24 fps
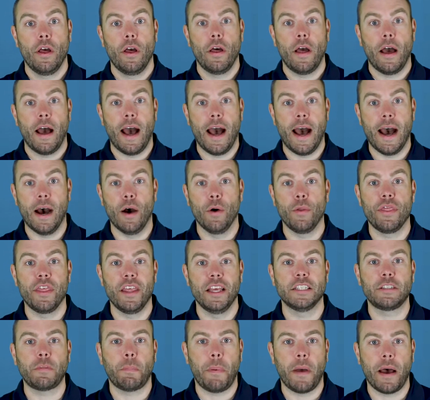how
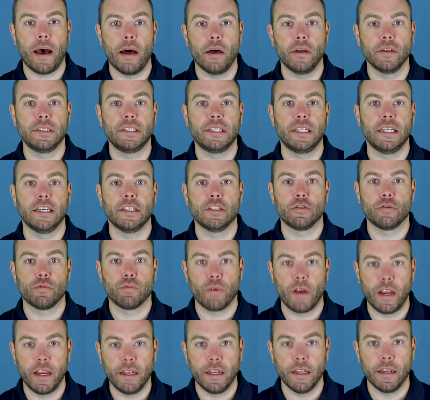this policy is
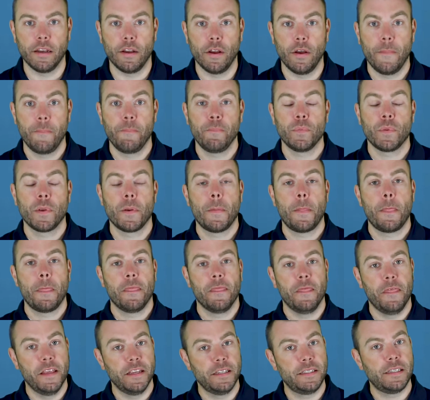rated,
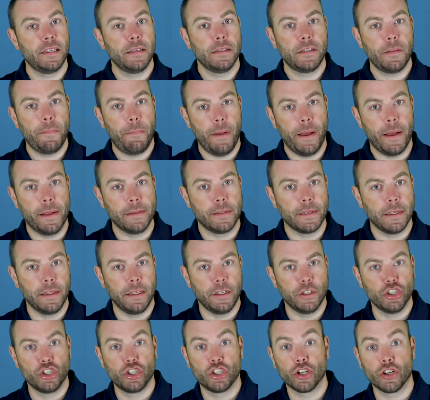this depends on the
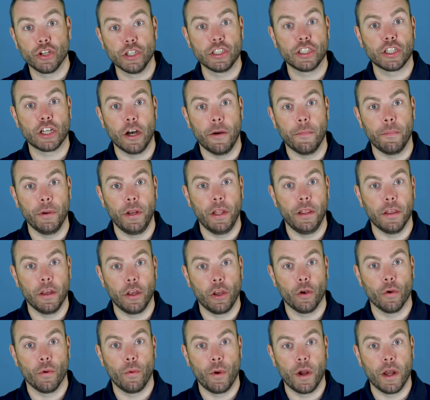insurance company that
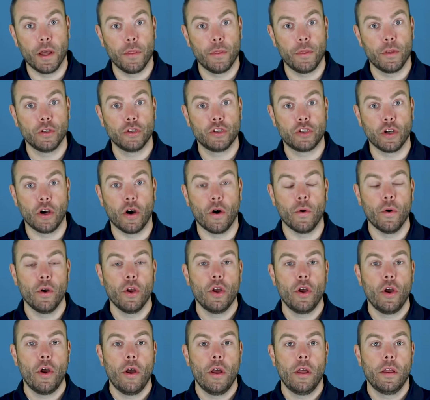you're with. So
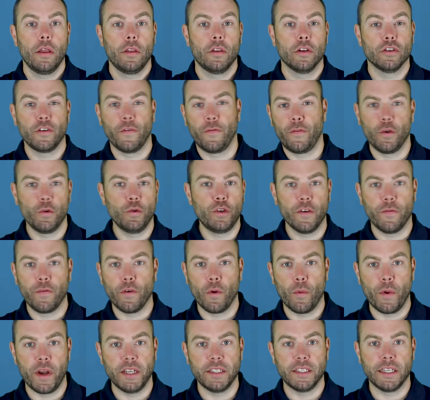there's a few
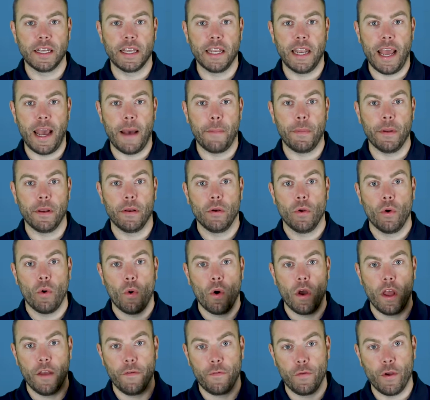different ways it can happen.
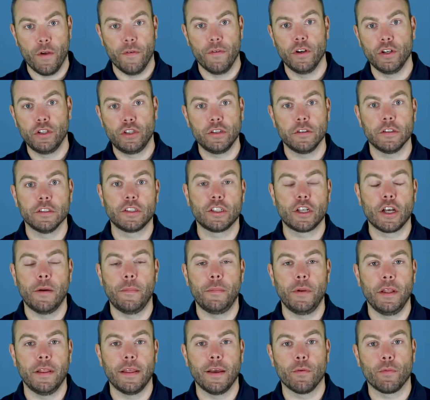If you have an insurance
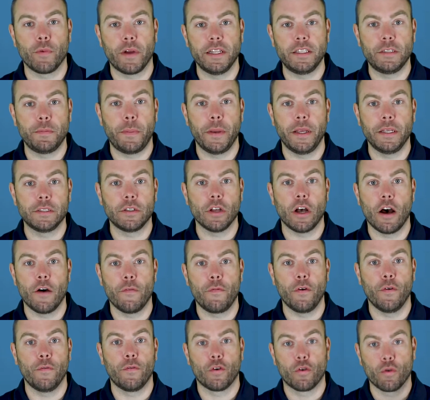company that rates based off
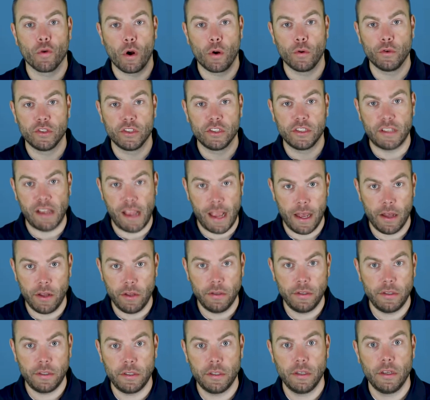of gross
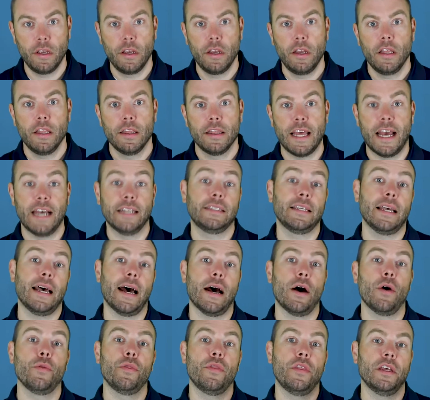sales, that's
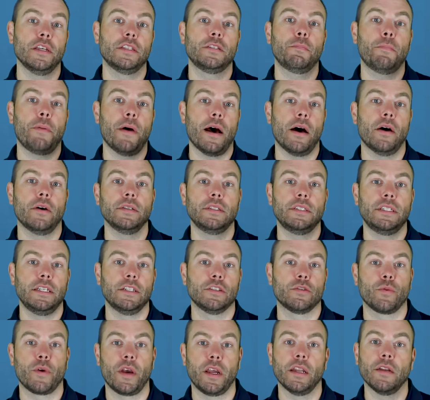how this policy
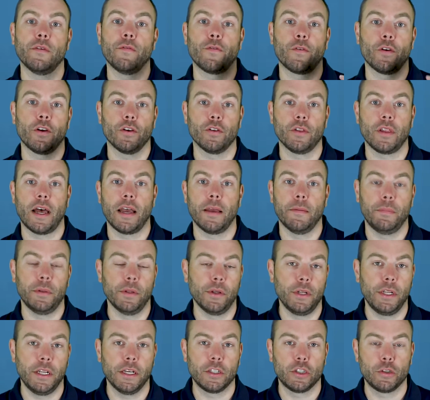is rated for your
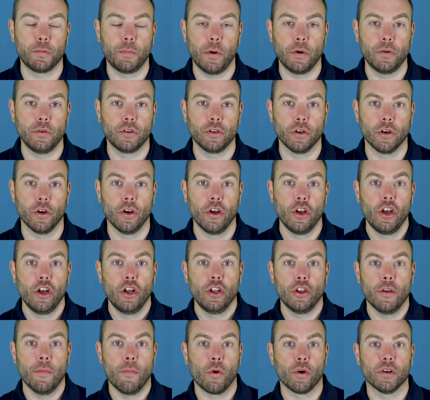liability exposure.
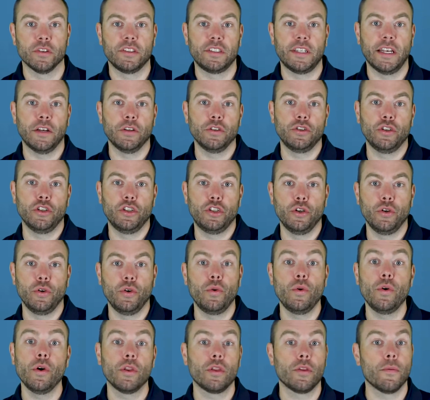The more sales you
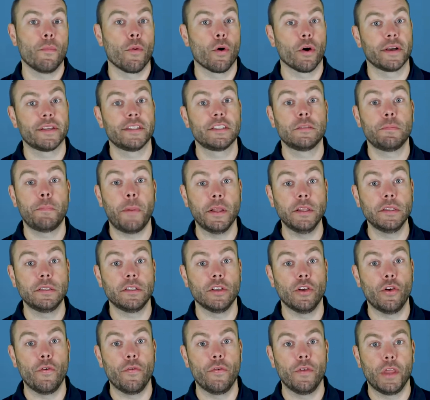do, the more
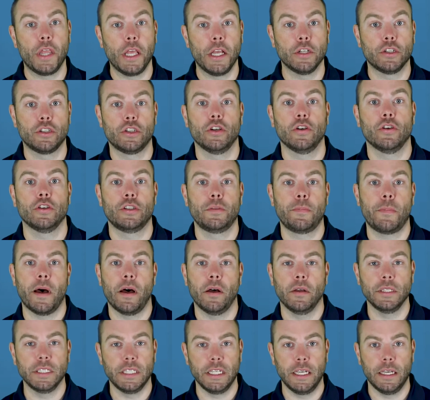expensive the insurance
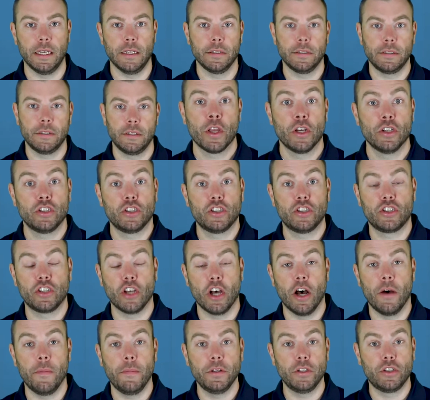policy is.
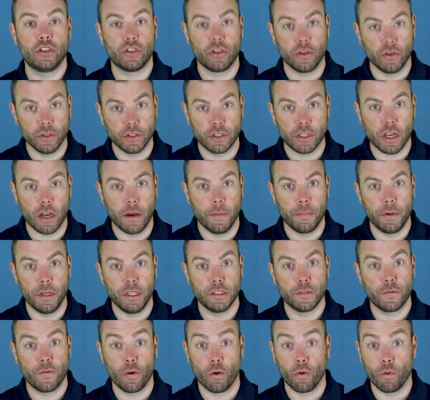Some insurance
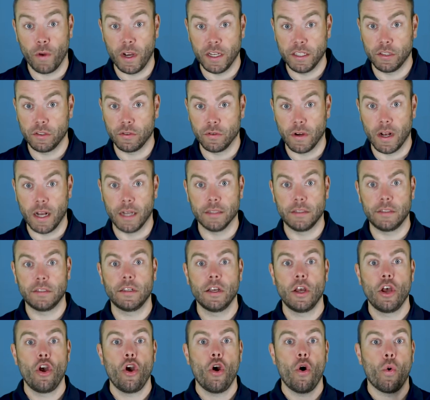companies for restaurants
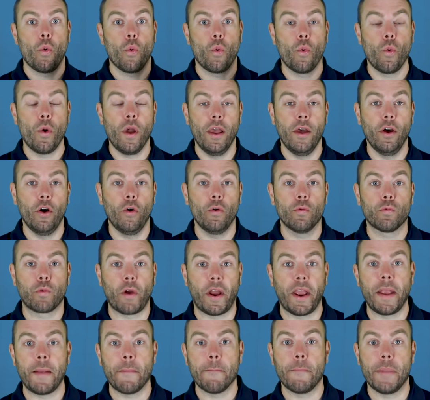will
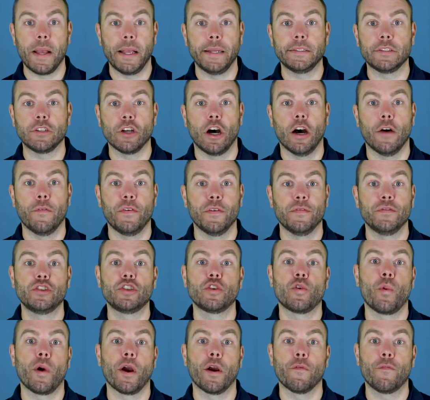rate based off of
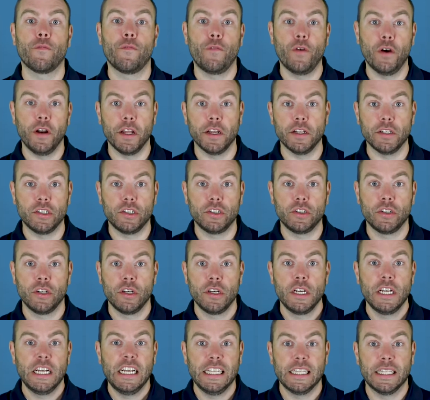square footage.
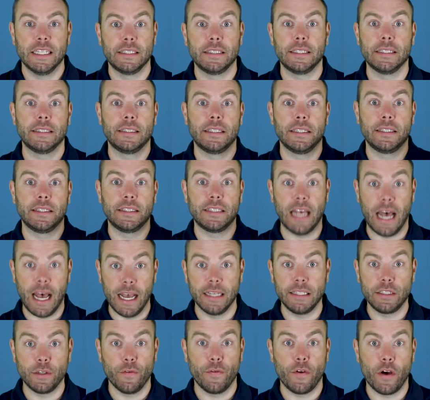This is the
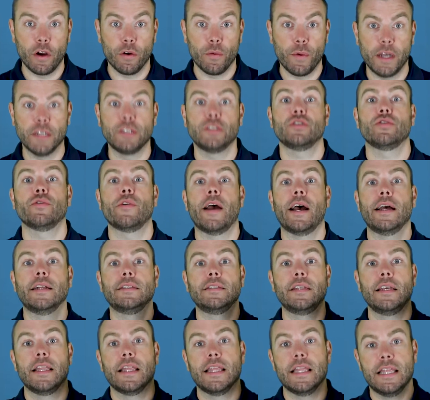size of our
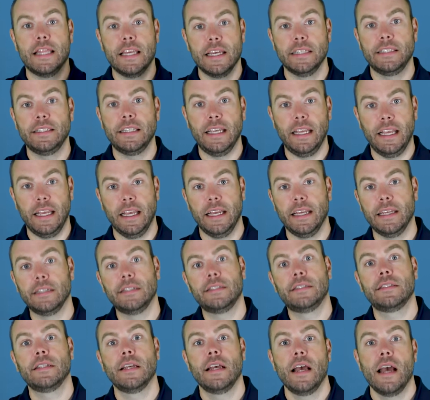restaurant. This
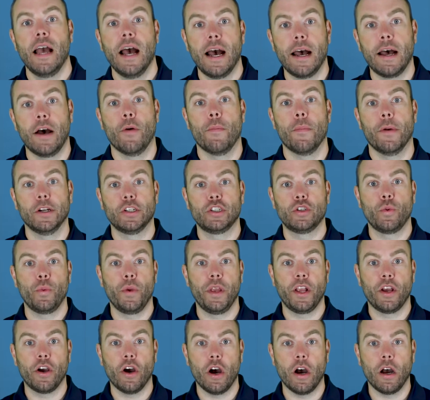is how much
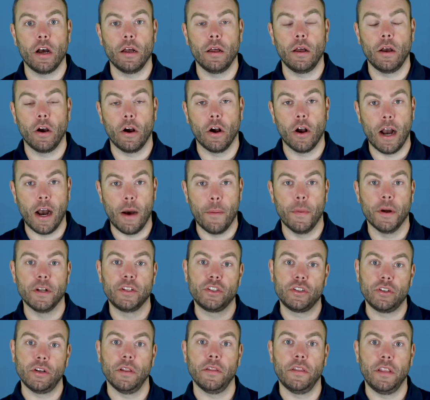we cost, or how
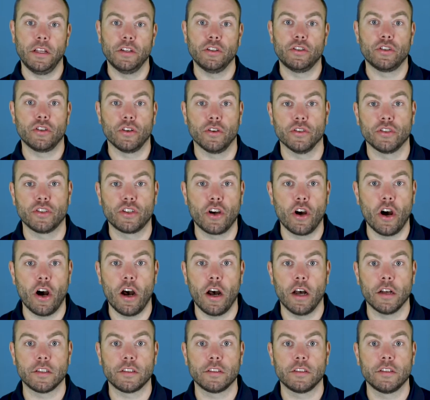much the insurance
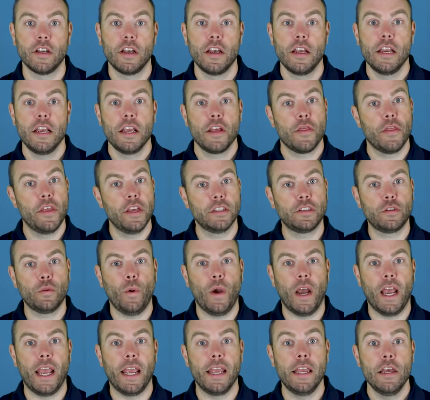costs. This
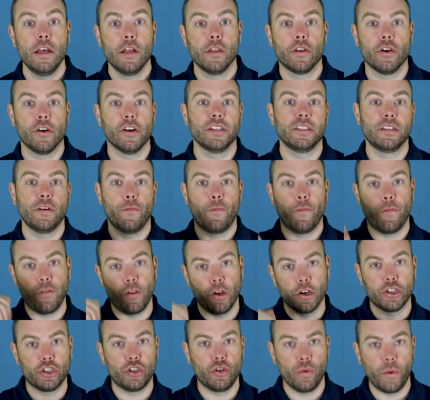way, there isn't
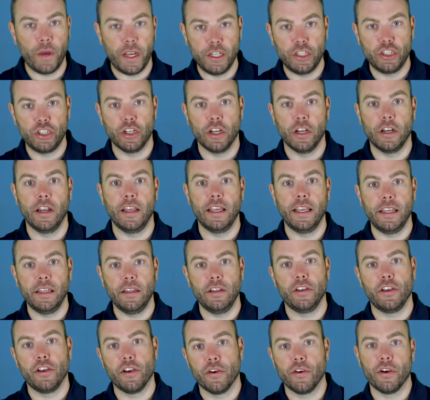fluctuation
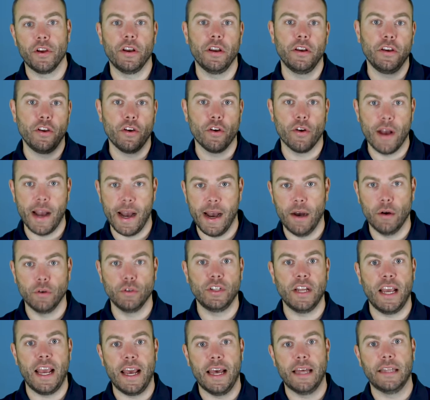year in and year
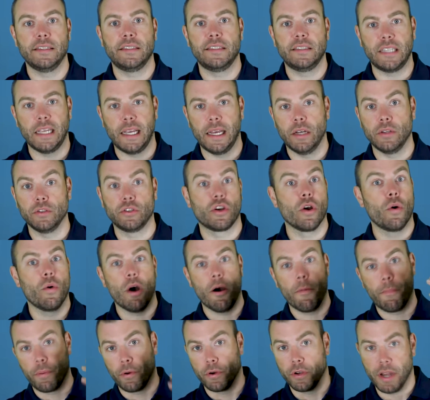out as sales go
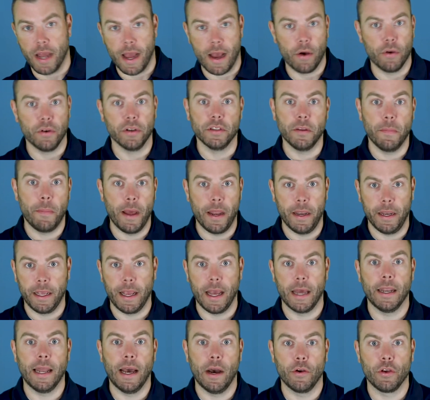up or down depending
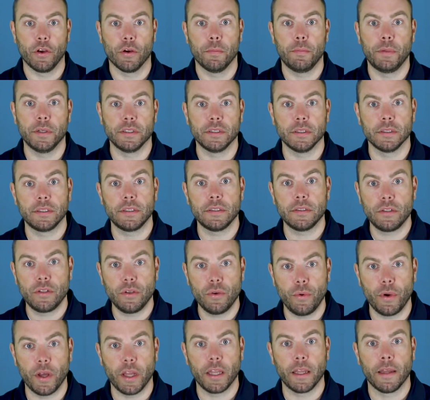on how your business is
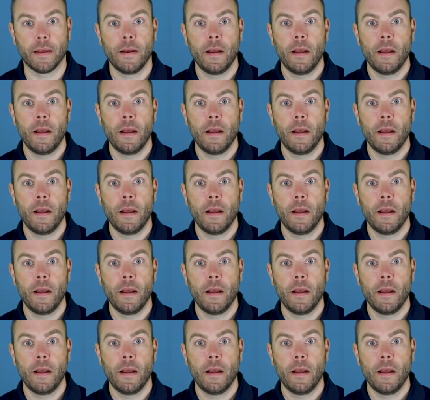doing.